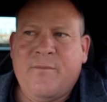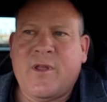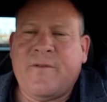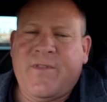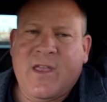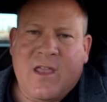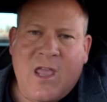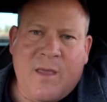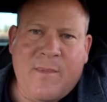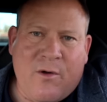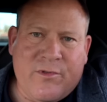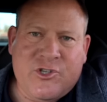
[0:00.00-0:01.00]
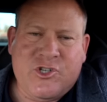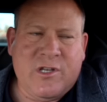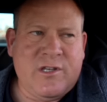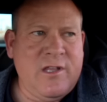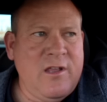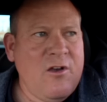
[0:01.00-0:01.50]
But if they came out with a
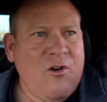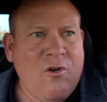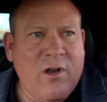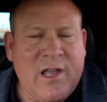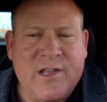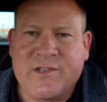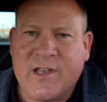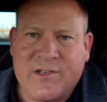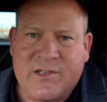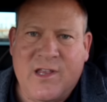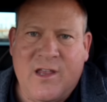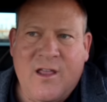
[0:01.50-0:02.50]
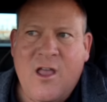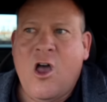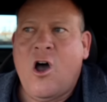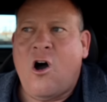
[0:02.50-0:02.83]
GT or a SXT,